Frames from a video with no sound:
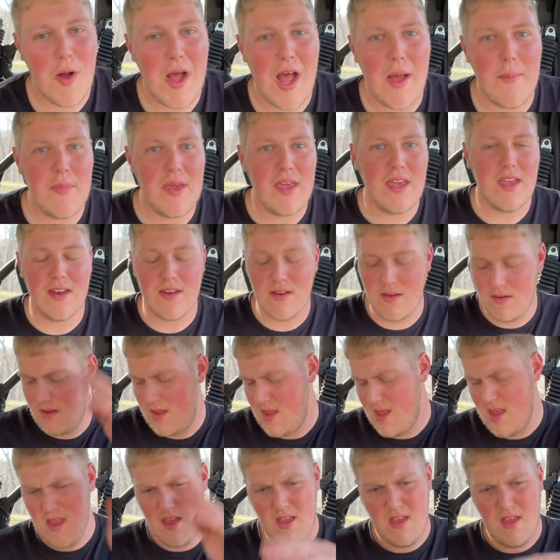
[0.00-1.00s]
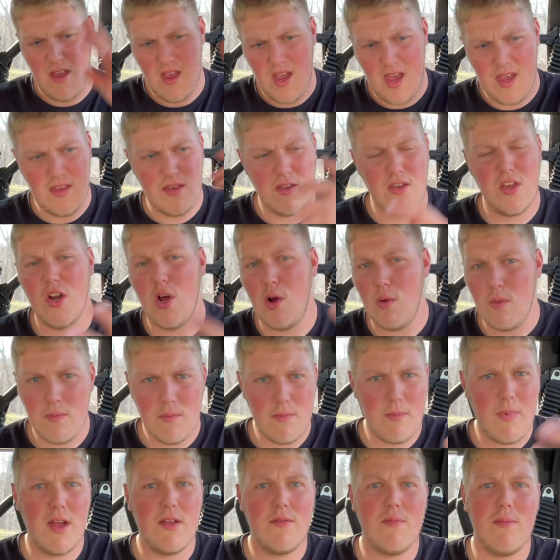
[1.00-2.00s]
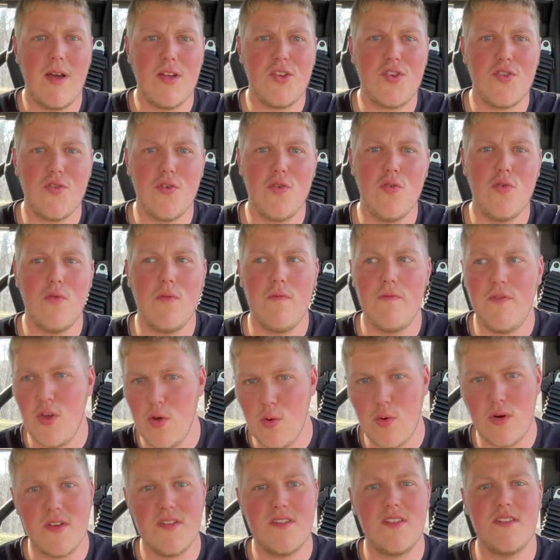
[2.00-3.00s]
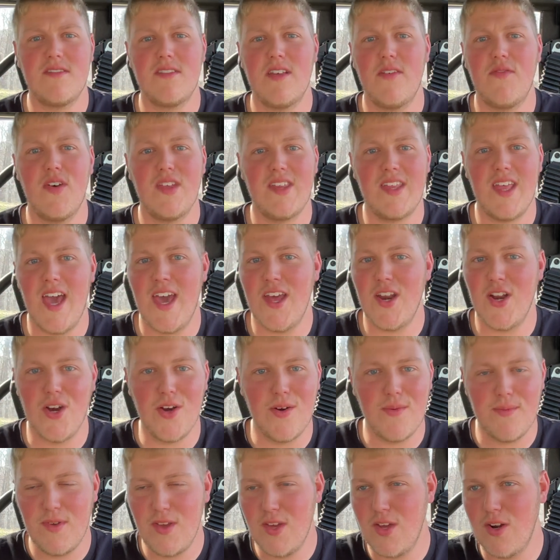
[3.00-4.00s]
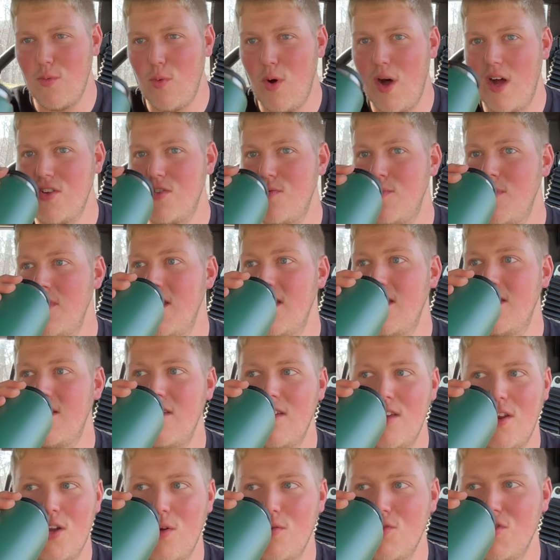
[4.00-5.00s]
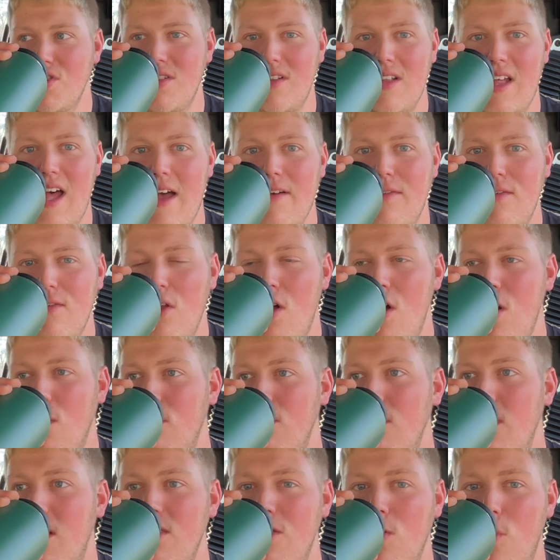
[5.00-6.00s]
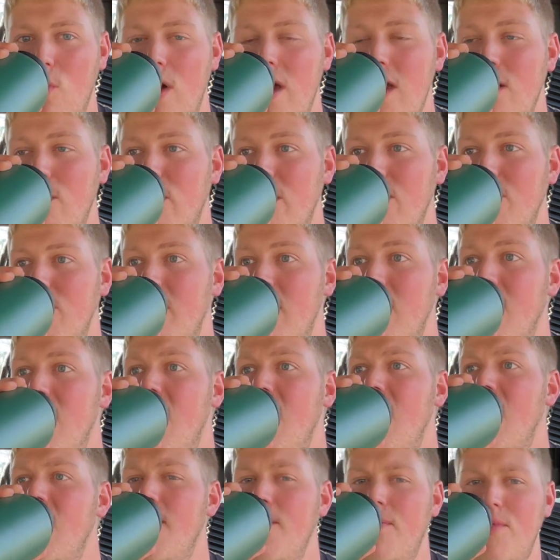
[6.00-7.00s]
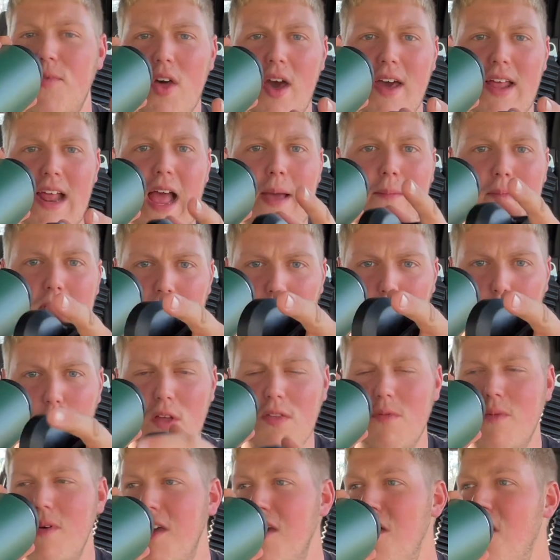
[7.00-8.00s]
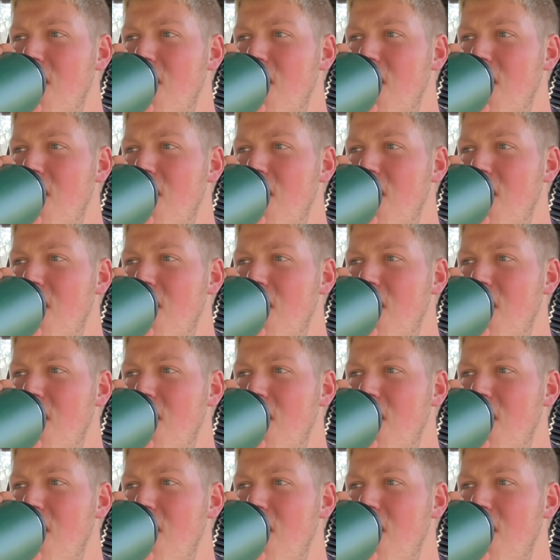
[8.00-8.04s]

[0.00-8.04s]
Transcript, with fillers: at me and you know my my true viewers and stuff like that are gonna watch me and you know just laugh along the way with me not at me, with me.